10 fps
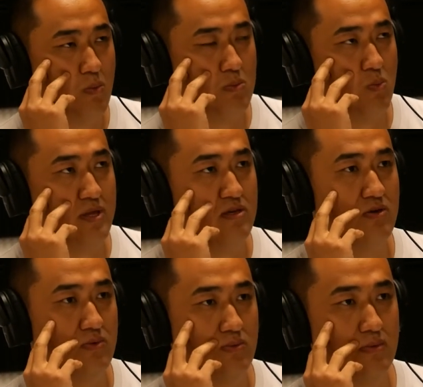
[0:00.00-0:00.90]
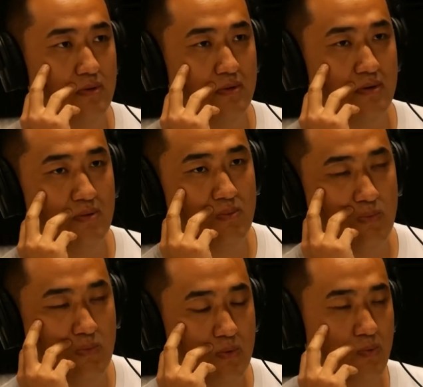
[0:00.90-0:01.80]
when you
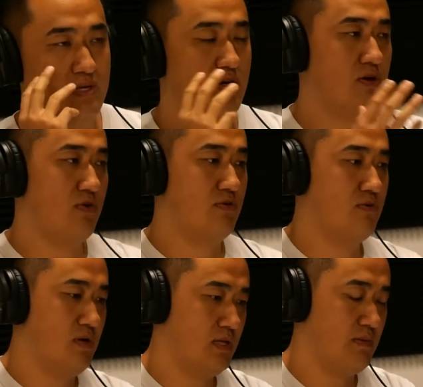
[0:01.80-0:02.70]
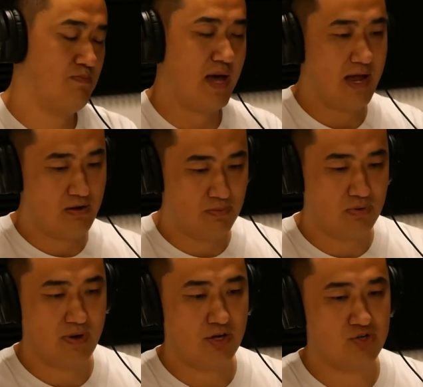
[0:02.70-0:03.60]
when you go through a bad
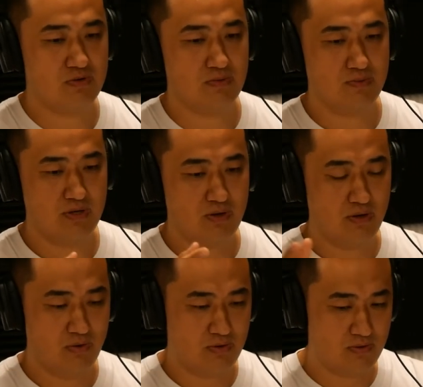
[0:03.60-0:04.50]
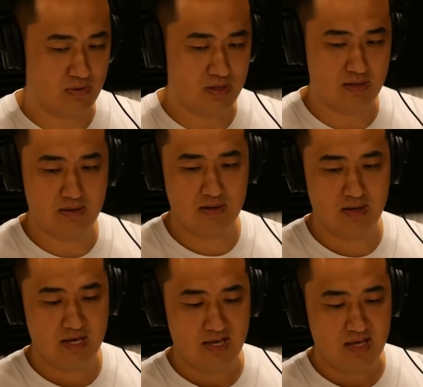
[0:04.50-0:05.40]
operation or when you go through
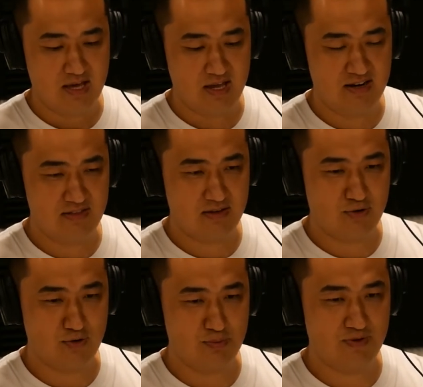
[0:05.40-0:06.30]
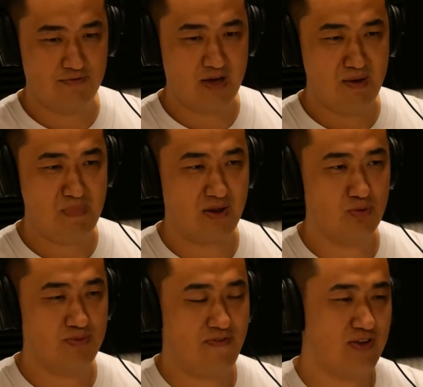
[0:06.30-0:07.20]
a another group of uh,
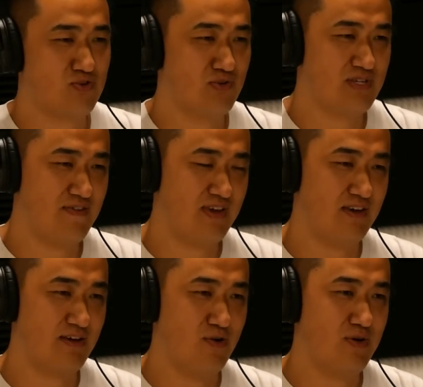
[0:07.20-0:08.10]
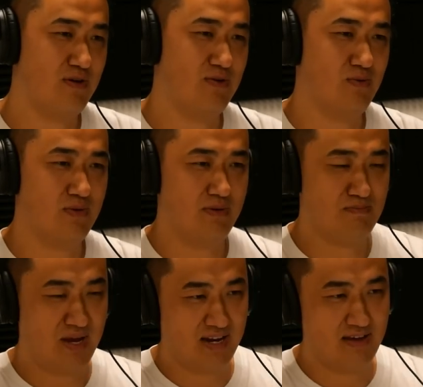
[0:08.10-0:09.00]
medical professionals having a go at you,
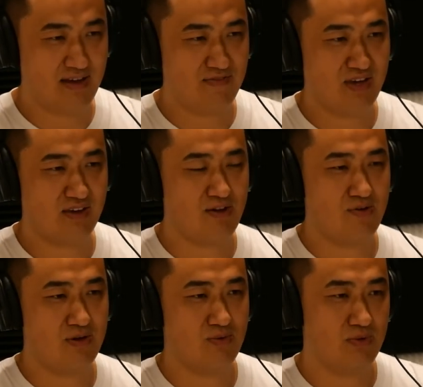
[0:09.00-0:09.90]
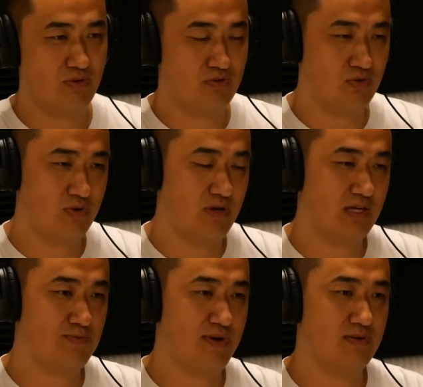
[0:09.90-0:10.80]
or the media having a go at you, or your daughter
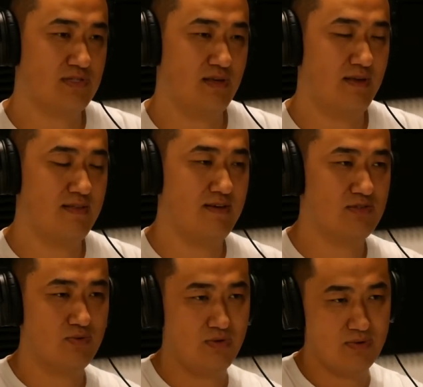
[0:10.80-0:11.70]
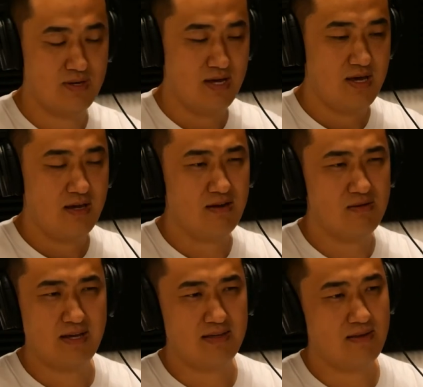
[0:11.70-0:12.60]
experiencing this, or your, you
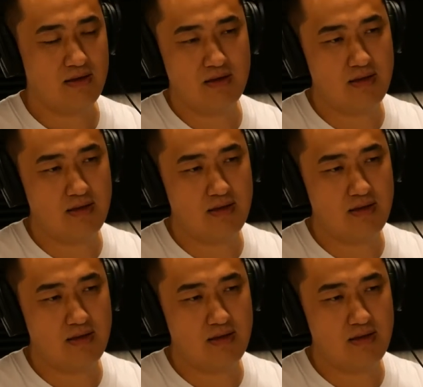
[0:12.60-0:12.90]
know, like,